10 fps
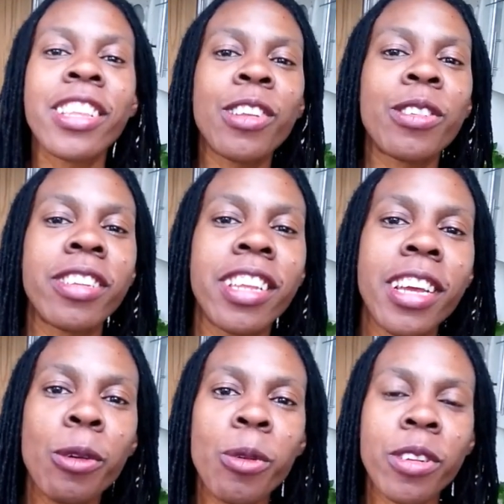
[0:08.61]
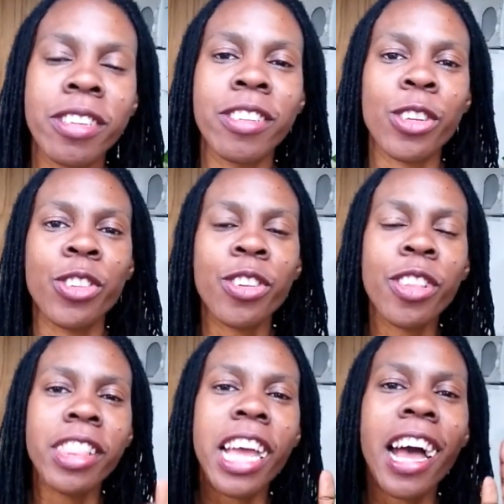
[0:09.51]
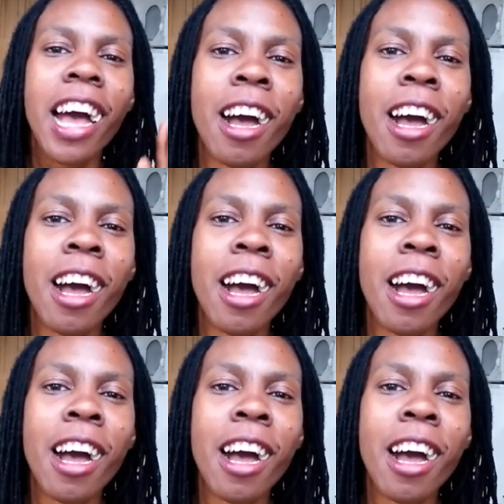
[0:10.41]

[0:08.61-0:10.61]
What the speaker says: Now today I want to touch on the